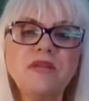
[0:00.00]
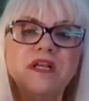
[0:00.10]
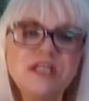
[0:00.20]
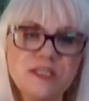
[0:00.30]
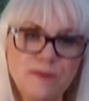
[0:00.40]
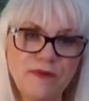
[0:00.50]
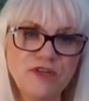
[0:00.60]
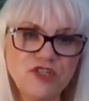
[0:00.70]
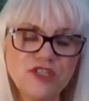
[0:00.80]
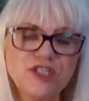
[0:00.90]

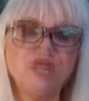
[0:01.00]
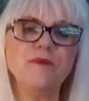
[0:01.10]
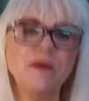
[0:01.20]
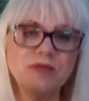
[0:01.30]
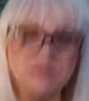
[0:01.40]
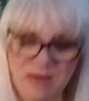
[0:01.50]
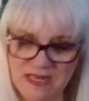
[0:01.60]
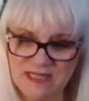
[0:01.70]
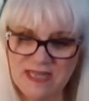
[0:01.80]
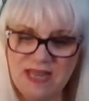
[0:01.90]
Spirit just told me, I was
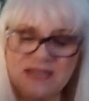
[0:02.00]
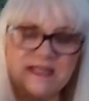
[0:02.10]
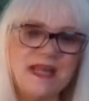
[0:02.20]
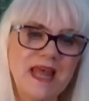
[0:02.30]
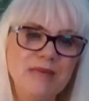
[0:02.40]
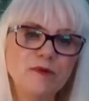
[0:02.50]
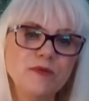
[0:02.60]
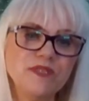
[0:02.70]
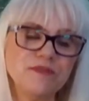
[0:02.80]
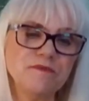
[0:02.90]
meditating, I came up
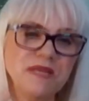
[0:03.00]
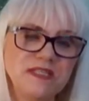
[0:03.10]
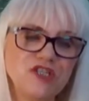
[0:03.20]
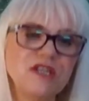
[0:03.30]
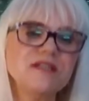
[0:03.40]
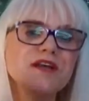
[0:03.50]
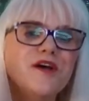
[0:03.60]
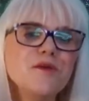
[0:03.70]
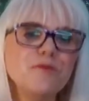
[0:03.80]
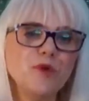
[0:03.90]
with some messages,
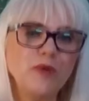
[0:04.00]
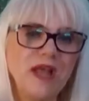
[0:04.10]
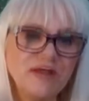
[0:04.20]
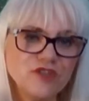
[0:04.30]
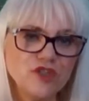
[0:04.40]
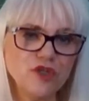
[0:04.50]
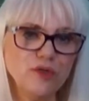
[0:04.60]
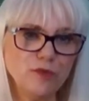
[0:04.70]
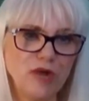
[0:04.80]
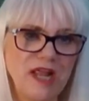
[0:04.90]
but we have two
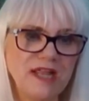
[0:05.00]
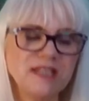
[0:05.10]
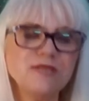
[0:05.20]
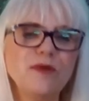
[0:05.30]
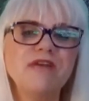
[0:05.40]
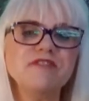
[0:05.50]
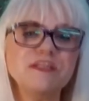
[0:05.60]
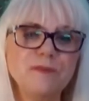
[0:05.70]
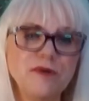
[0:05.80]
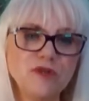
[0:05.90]
brains. We have a
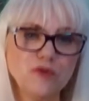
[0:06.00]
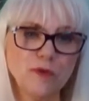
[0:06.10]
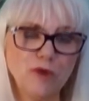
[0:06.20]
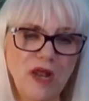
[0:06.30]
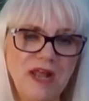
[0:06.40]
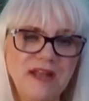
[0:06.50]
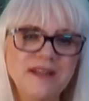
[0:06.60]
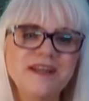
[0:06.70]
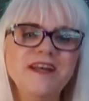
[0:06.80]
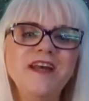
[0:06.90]
spiritual brain
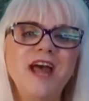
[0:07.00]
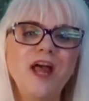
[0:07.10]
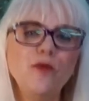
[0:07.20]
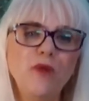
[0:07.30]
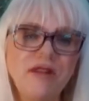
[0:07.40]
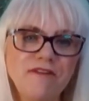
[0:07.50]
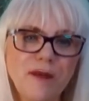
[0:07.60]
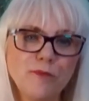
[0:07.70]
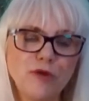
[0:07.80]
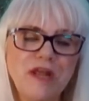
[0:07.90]
and we have
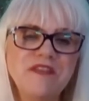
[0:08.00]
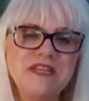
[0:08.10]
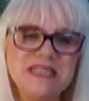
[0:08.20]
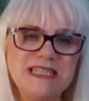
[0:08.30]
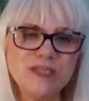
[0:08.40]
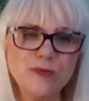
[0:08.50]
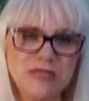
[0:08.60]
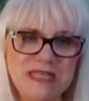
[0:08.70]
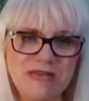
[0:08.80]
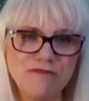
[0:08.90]
our brain that deals with
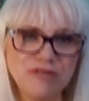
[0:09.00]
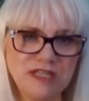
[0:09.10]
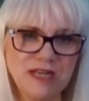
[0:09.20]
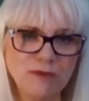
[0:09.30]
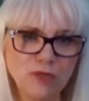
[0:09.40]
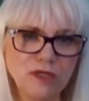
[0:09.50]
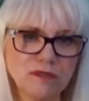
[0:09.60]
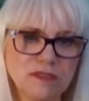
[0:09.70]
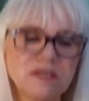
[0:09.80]
the everyday world.